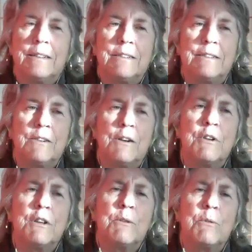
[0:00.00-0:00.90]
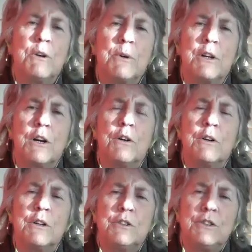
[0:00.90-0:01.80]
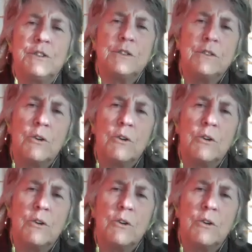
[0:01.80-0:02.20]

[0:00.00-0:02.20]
So I really want to encourage